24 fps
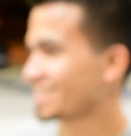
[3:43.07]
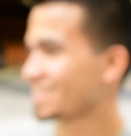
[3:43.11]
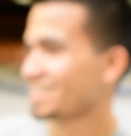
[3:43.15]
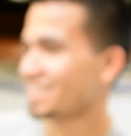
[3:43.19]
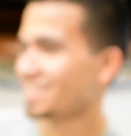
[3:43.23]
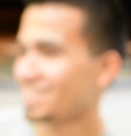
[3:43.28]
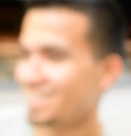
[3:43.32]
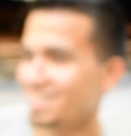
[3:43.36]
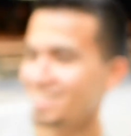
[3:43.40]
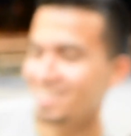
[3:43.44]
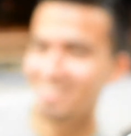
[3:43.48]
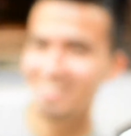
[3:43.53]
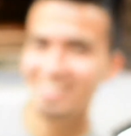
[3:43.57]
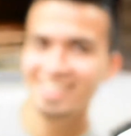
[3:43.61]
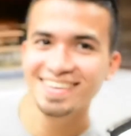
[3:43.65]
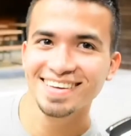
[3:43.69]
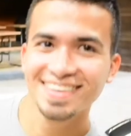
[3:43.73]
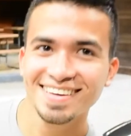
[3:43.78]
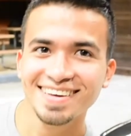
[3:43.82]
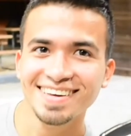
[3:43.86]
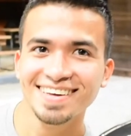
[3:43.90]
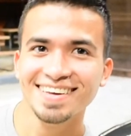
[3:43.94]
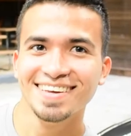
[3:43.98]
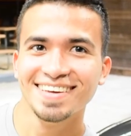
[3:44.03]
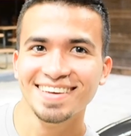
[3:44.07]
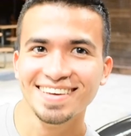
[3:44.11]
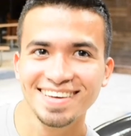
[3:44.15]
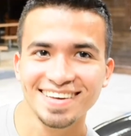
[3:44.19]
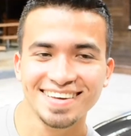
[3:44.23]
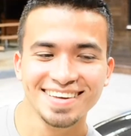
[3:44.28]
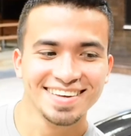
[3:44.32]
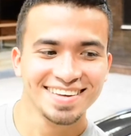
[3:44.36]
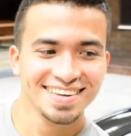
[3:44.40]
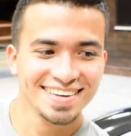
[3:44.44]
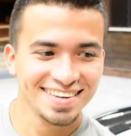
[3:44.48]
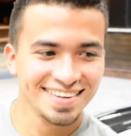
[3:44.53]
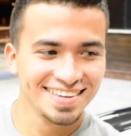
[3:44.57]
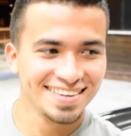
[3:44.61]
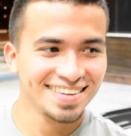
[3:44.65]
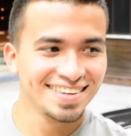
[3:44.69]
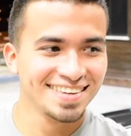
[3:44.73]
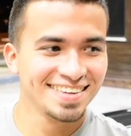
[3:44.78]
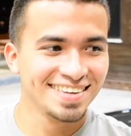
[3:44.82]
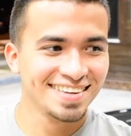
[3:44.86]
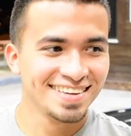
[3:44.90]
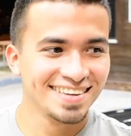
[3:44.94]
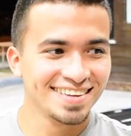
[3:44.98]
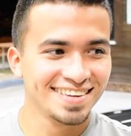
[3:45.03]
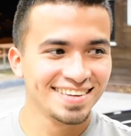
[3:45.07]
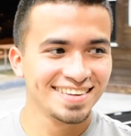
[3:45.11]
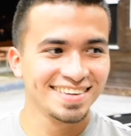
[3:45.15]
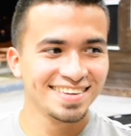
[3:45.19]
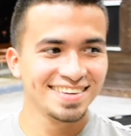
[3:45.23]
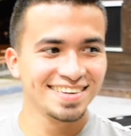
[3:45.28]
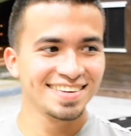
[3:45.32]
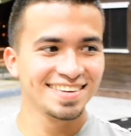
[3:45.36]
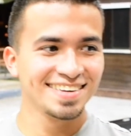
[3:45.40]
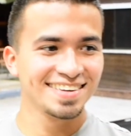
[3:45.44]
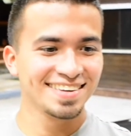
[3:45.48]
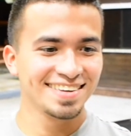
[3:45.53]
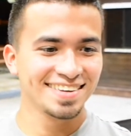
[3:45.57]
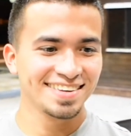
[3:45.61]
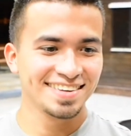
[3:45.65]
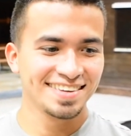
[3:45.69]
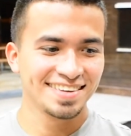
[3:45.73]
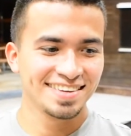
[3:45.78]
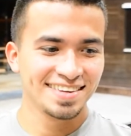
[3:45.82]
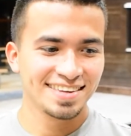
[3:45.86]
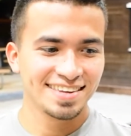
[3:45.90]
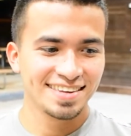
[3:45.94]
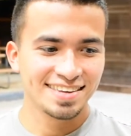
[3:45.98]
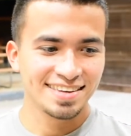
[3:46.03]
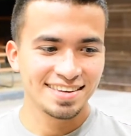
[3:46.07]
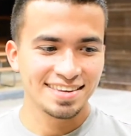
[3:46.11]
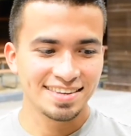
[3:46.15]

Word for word: the only thing that's changed since our last race is E85, right?